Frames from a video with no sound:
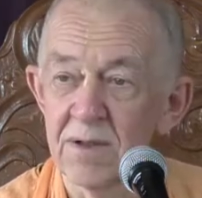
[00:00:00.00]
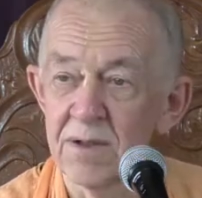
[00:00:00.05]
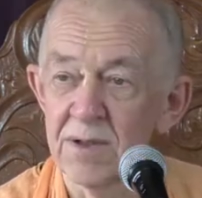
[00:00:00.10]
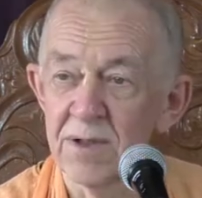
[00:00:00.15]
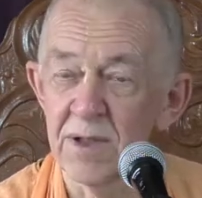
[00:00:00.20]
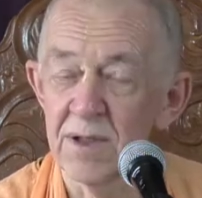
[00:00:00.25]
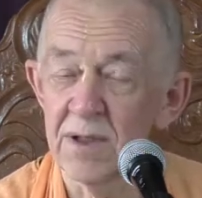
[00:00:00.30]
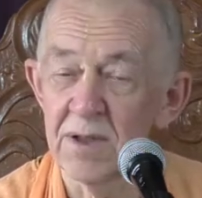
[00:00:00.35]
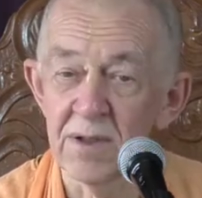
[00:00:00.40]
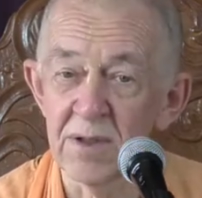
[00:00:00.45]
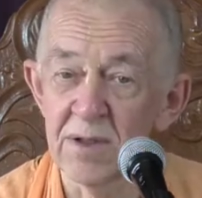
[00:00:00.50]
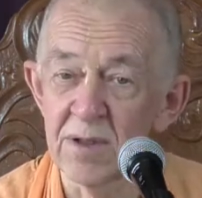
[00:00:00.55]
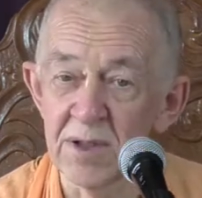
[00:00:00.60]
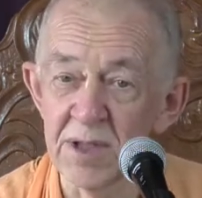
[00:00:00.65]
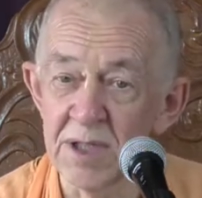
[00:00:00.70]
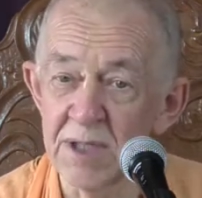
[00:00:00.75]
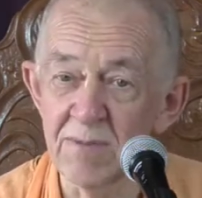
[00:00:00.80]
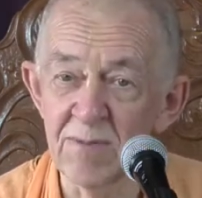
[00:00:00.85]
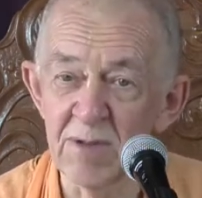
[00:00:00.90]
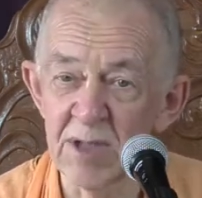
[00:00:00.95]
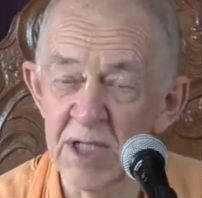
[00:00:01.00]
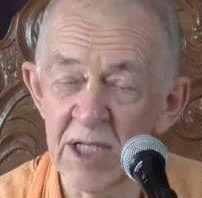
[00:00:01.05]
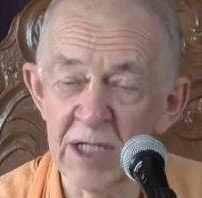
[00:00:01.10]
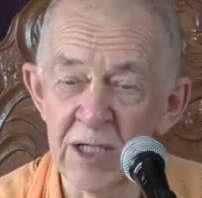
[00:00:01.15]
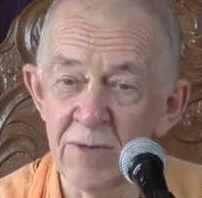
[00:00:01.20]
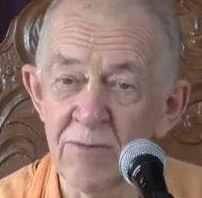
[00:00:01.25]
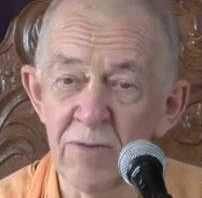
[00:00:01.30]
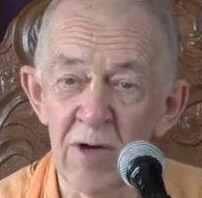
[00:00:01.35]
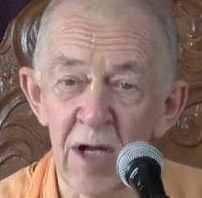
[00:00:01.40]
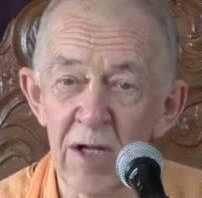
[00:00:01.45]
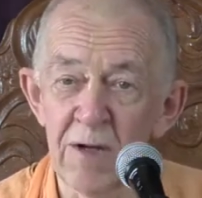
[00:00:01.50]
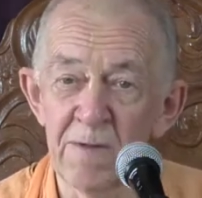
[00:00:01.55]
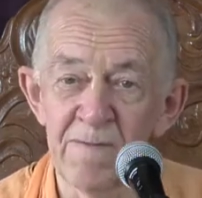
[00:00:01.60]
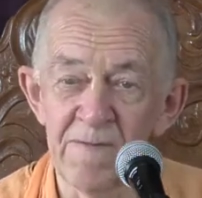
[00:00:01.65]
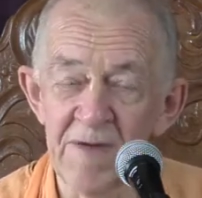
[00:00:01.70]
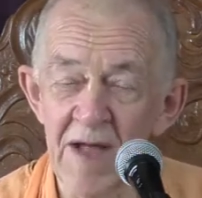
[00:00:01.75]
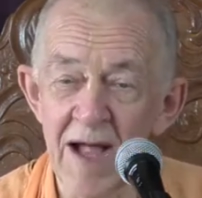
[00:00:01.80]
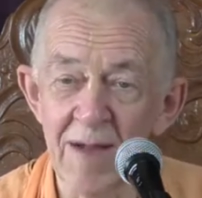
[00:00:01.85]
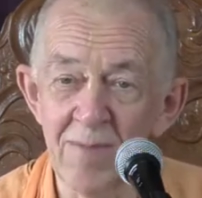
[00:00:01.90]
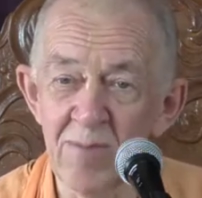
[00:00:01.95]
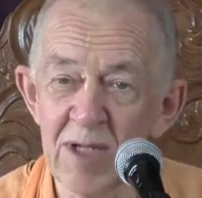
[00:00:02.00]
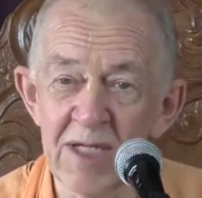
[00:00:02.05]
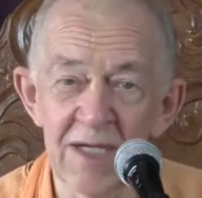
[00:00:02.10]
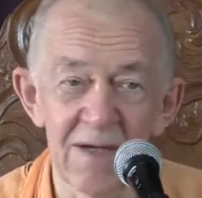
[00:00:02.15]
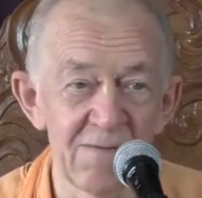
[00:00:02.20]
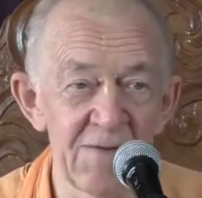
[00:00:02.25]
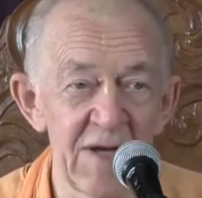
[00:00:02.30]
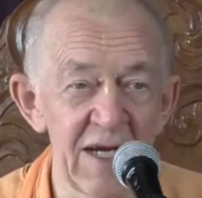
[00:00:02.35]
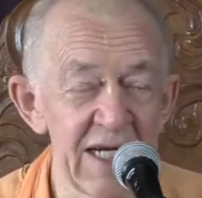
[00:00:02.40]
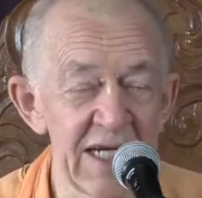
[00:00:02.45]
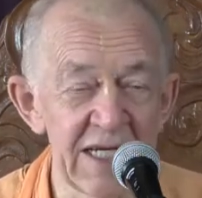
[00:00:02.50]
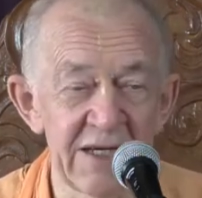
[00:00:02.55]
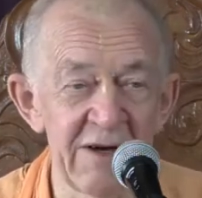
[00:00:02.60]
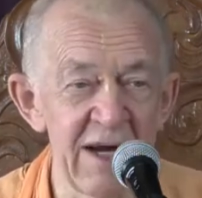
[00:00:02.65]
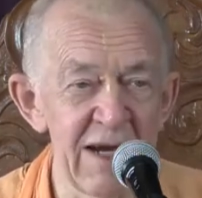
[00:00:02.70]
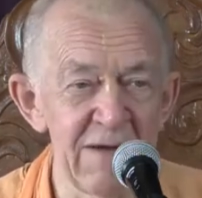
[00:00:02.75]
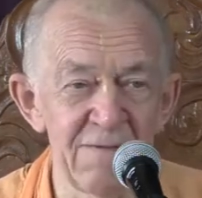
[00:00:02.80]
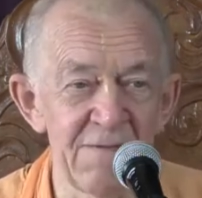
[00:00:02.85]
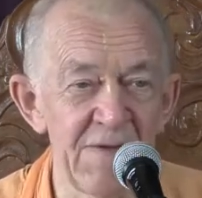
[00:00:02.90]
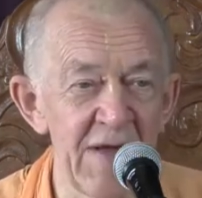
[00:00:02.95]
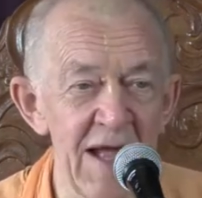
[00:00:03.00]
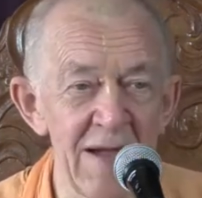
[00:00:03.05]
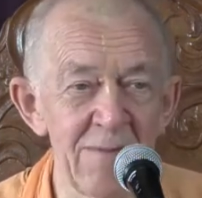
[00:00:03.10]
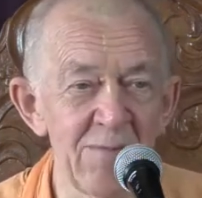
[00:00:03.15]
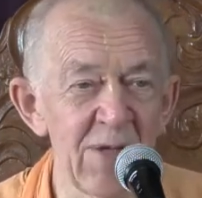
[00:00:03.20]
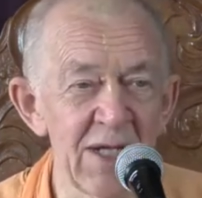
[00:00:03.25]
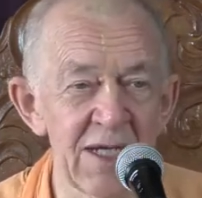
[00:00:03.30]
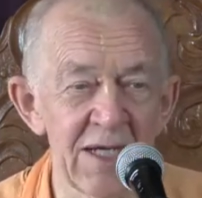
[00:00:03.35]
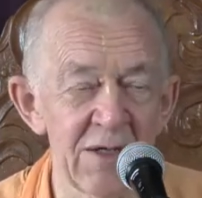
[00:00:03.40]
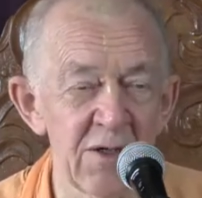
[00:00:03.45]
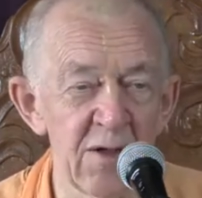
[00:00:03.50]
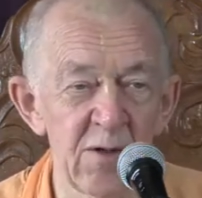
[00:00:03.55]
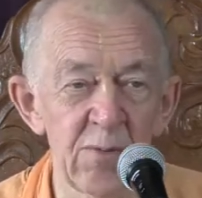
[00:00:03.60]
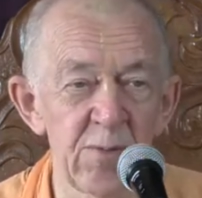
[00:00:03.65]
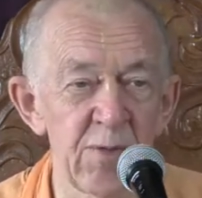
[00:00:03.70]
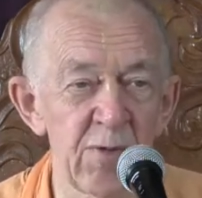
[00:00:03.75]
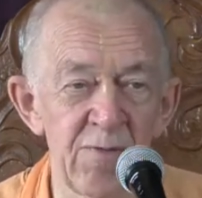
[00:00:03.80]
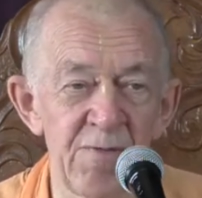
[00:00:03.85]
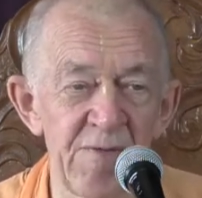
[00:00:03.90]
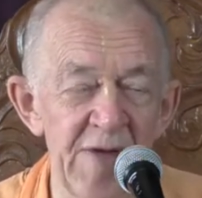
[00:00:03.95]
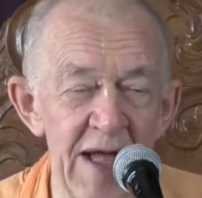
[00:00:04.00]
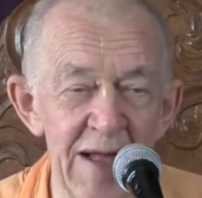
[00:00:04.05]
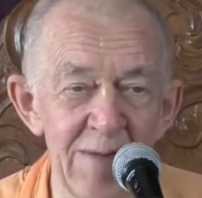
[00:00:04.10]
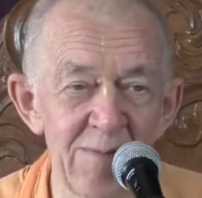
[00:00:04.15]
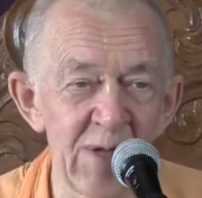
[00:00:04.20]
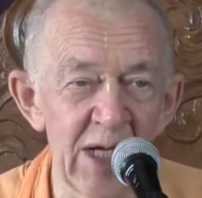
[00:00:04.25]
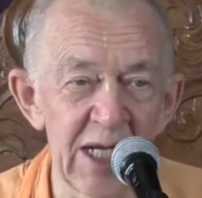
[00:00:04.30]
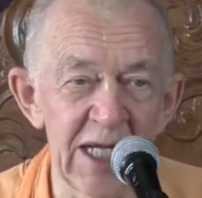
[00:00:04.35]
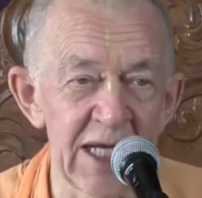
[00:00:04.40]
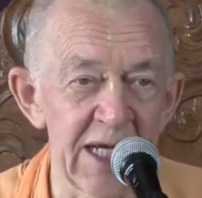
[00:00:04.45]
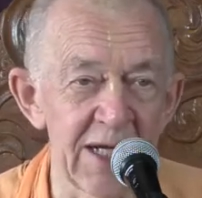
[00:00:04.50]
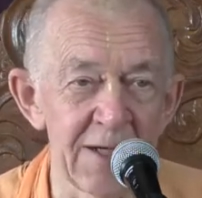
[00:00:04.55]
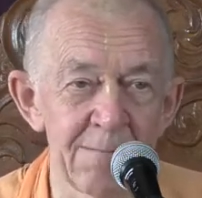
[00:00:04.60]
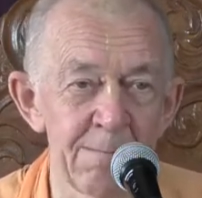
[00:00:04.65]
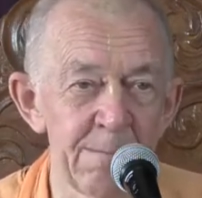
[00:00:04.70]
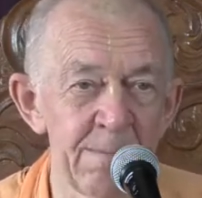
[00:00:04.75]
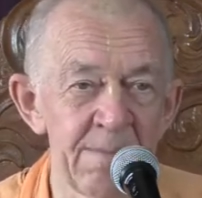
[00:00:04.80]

So she was in a royal family, a very great family, a noble family.